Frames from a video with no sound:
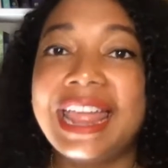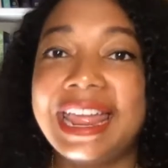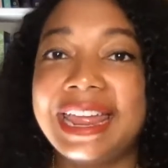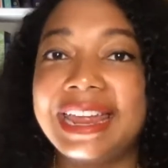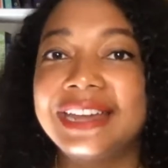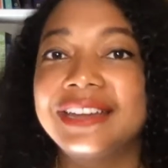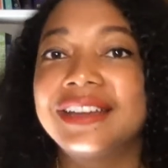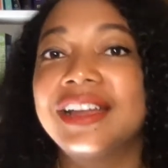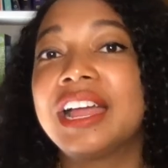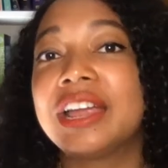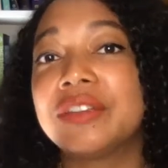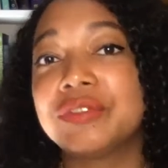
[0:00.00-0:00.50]

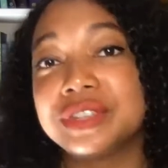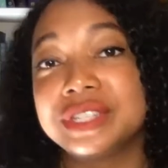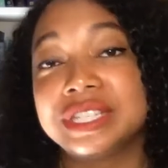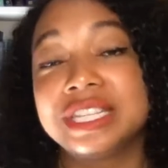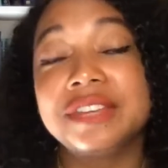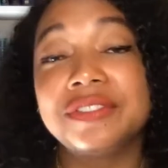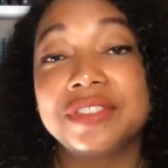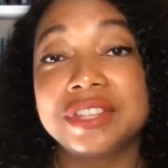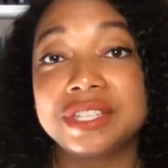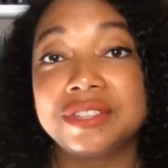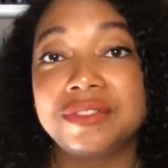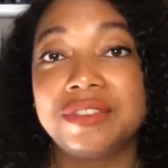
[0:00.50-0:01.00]
Hey, I
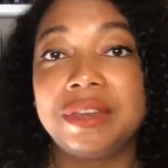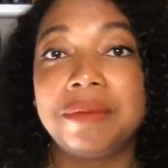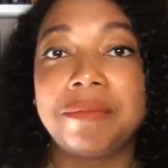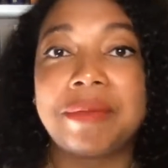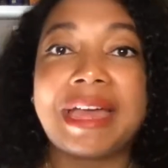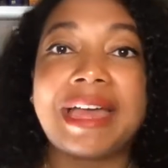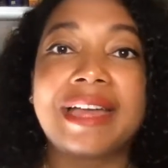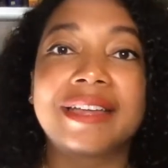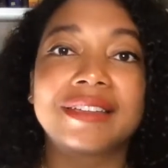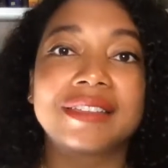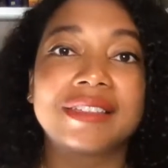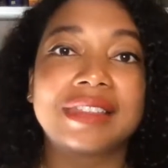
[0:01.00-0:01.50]
received this
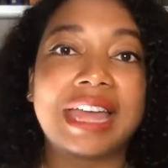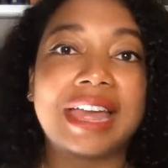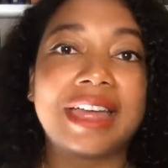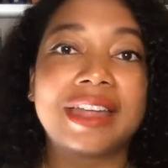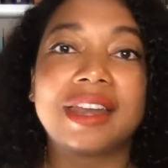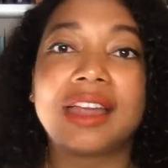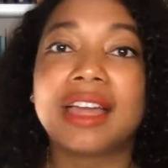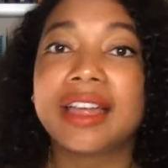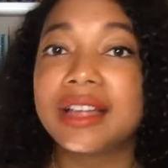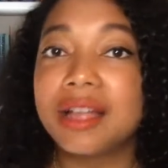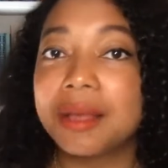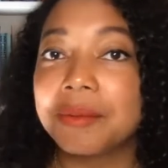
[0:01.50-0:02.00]
feedback
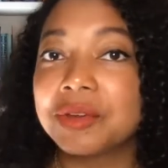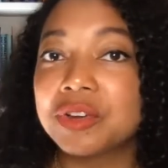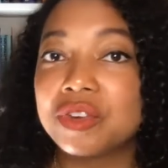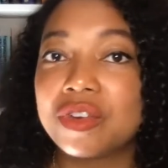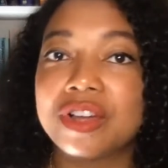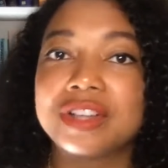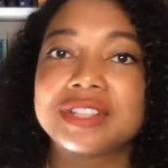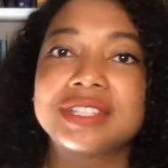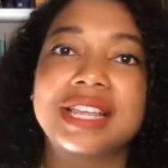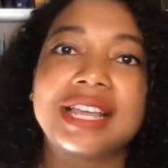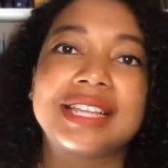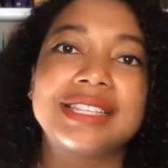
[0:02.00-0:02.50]
that I come
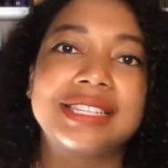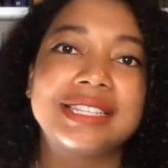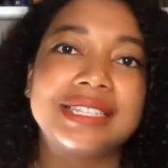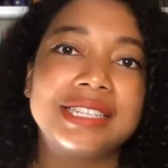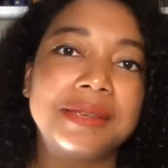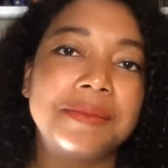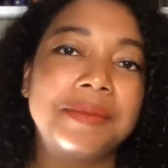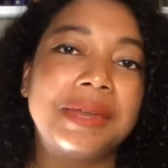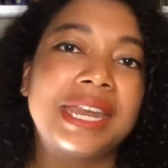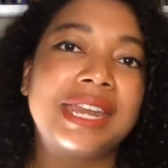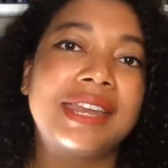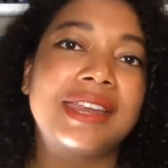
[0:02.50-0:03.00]
across as
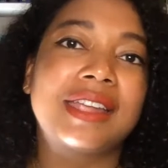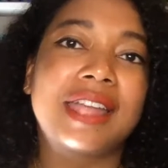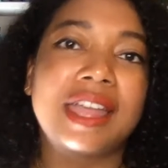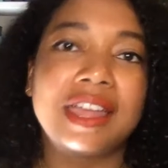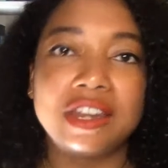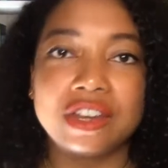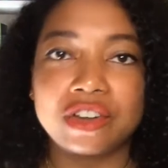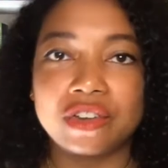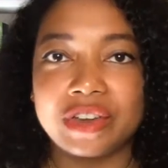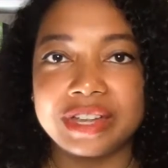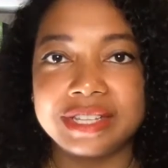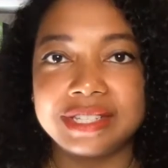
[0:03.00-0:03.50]
intimidating
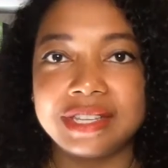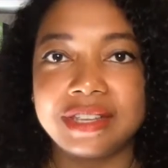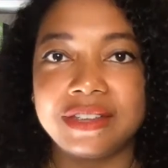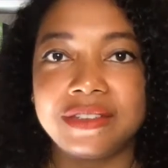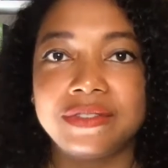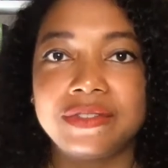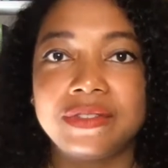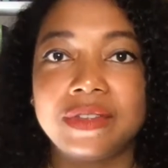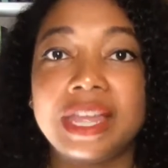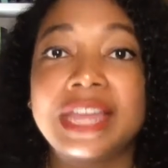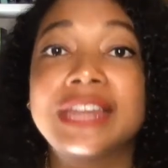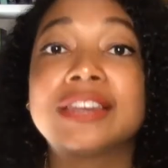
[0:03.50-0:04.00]
and
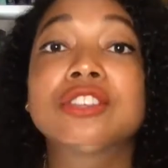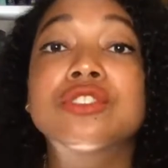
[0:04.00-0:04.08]
aggressive,